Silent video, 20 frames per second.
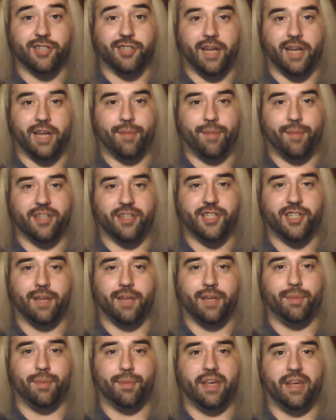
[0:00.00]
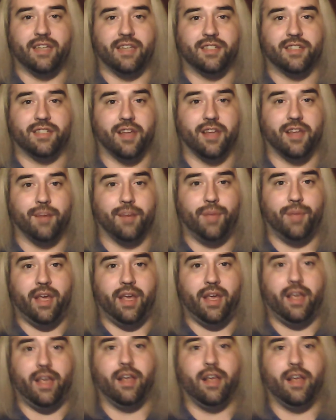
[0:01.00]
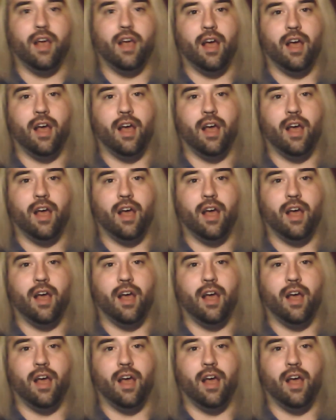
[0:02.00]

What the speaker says: Championship is going to be